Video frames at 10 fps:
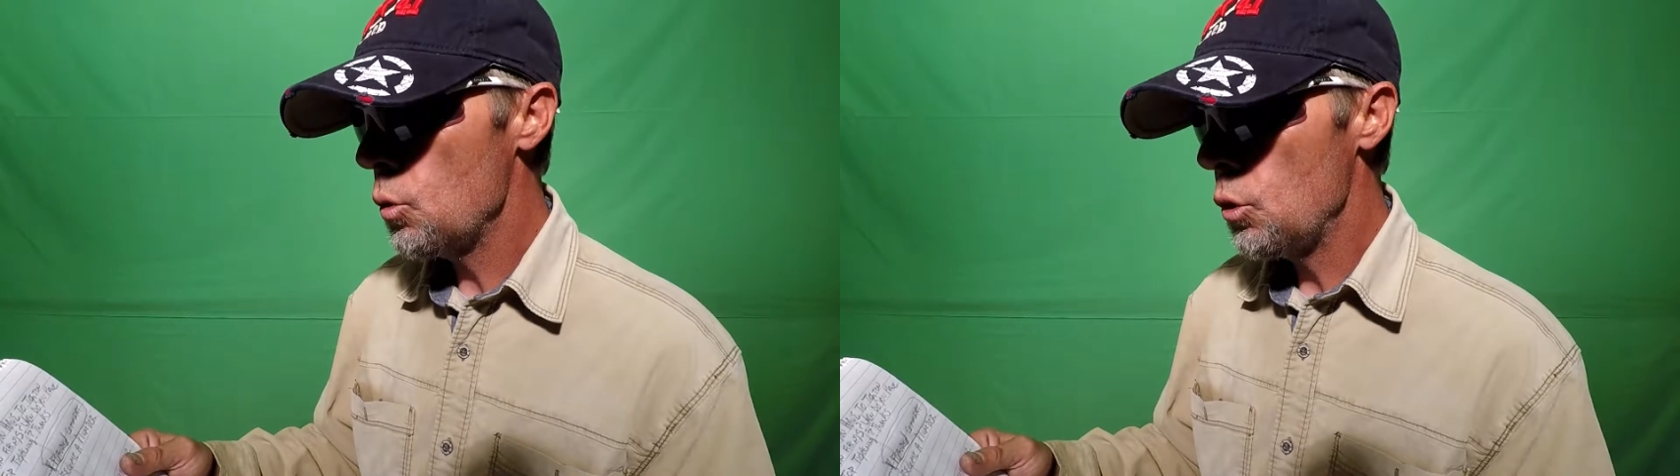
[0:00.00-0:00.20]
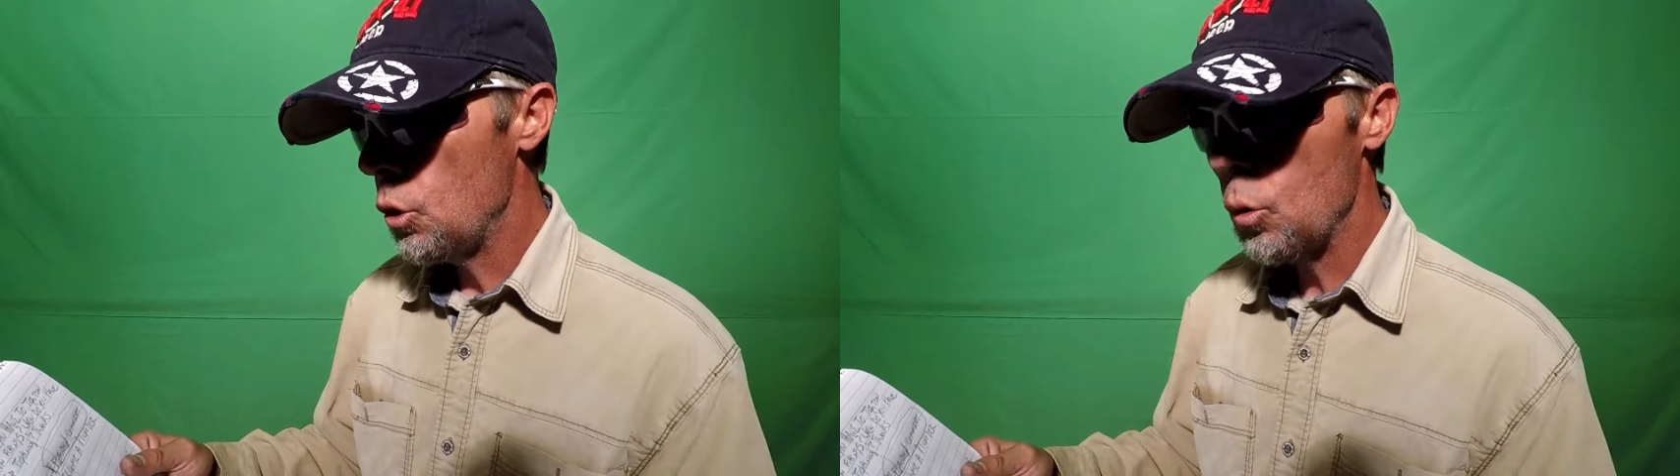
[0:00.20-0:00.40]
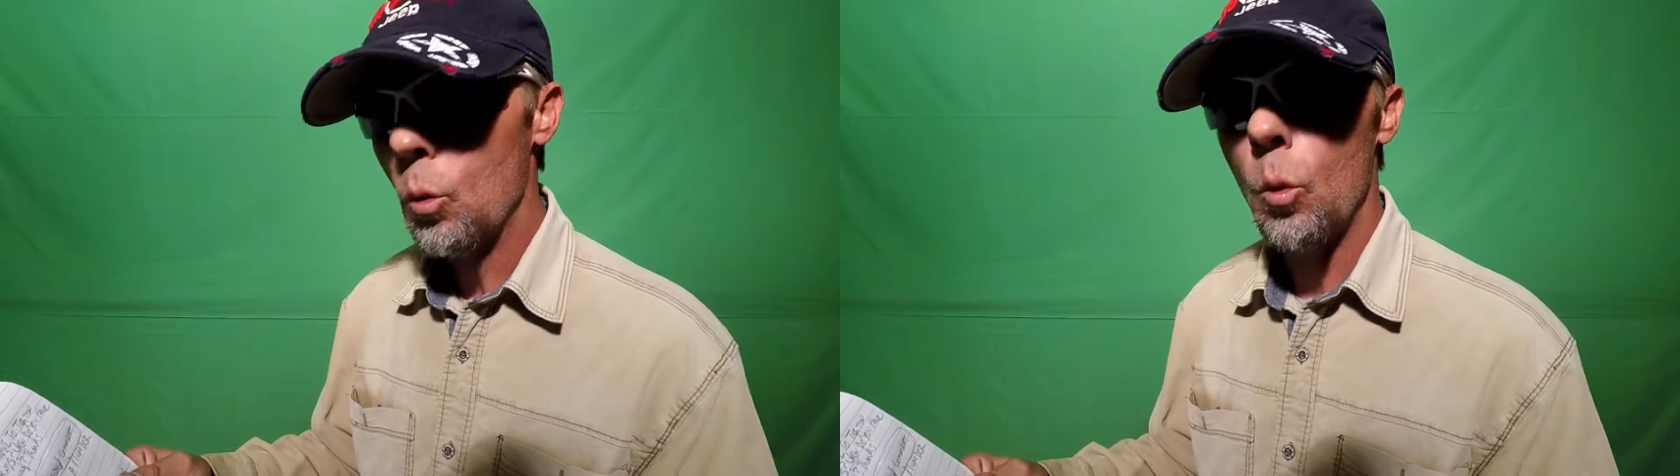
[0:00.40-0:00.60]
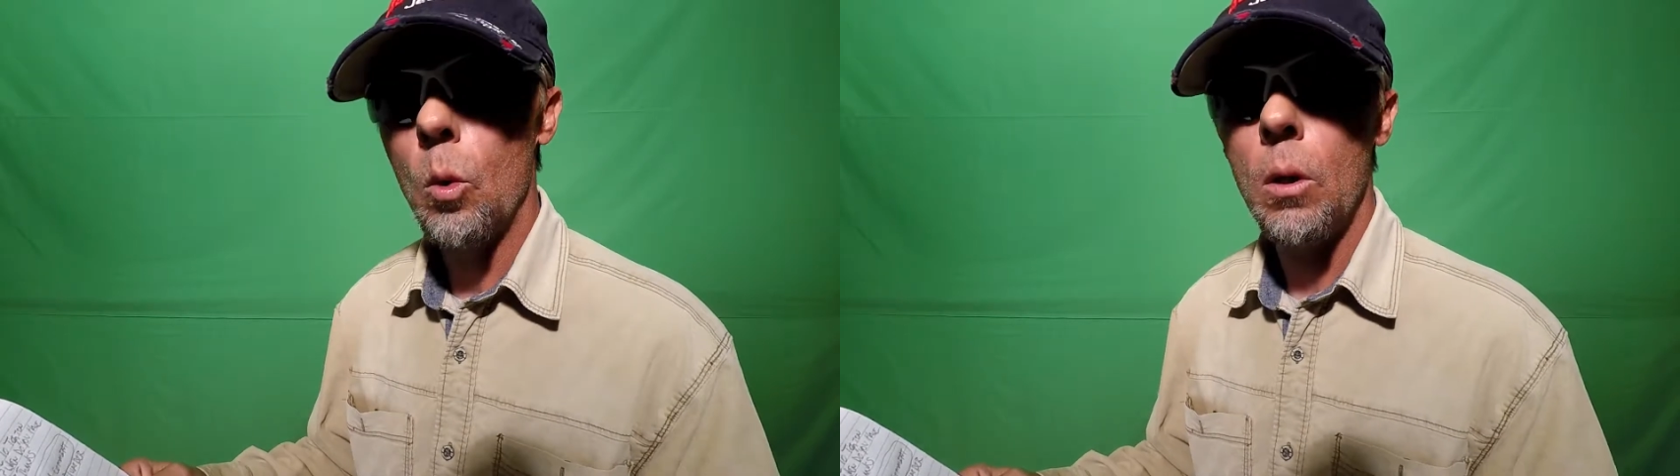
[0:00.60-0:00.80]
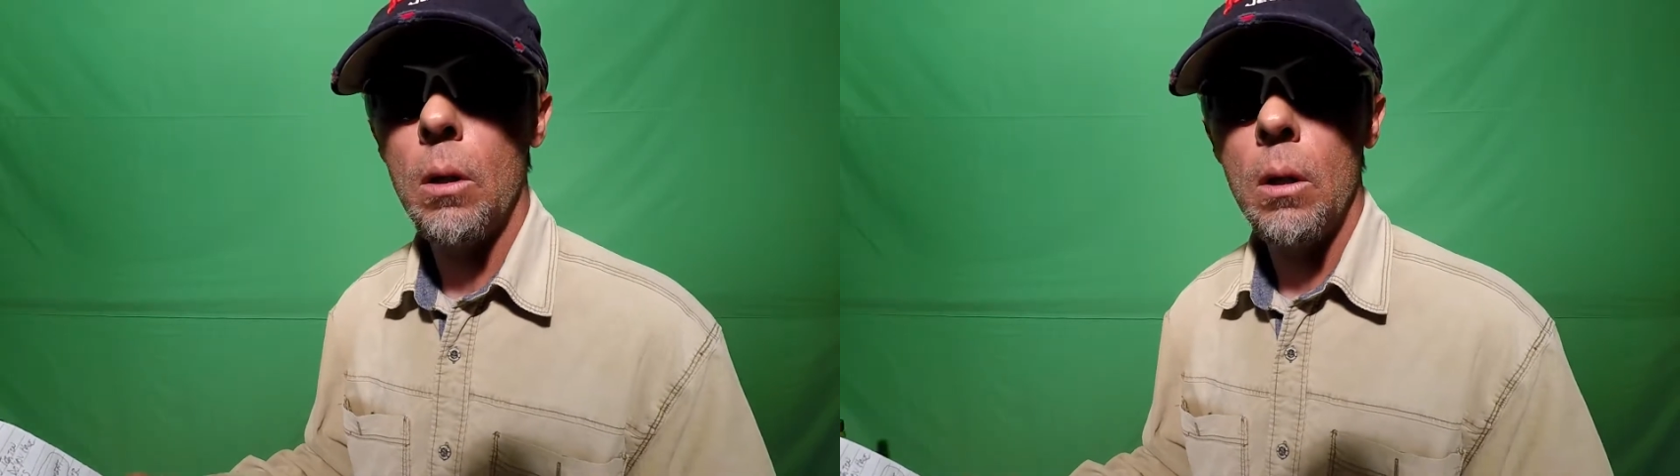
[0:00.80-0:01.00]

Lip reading: you